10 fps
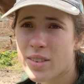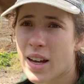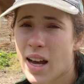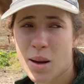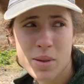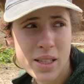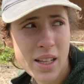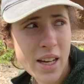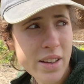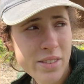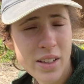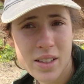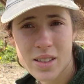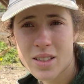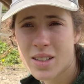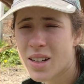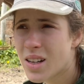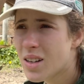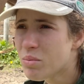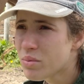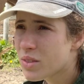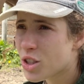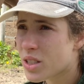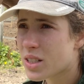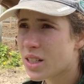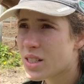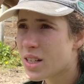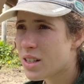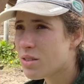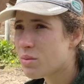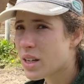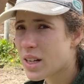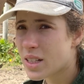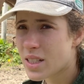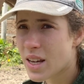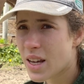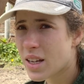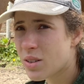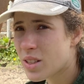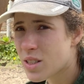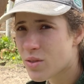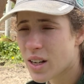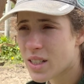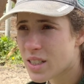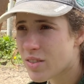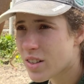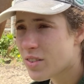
a happy life and just continue getting to hang out with his friends, even if